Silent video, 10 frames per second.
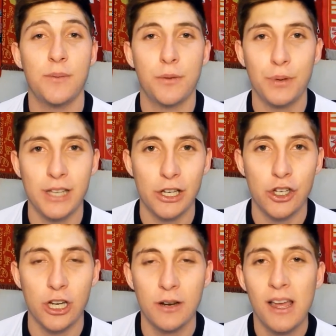mid
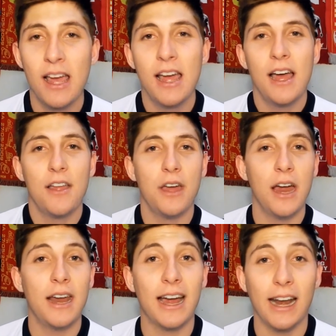position.
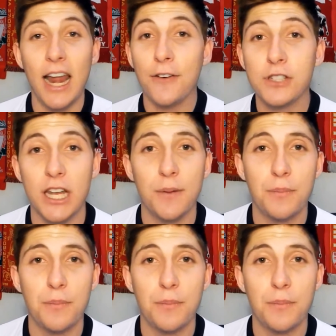Then at left centre mid